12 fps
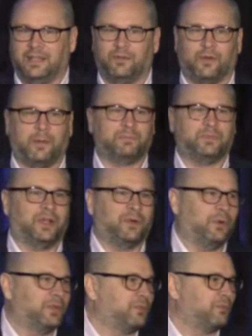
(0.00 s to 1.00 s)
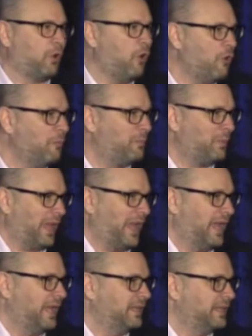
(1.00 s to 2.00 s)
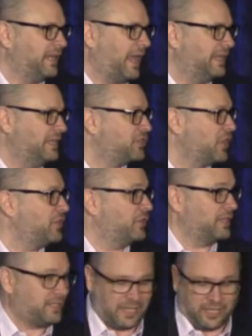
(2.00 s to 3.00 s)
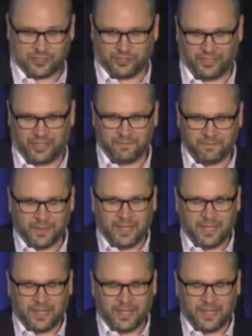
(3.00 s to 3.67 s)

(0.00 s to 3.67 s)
They were up there with rope and each other, essentially.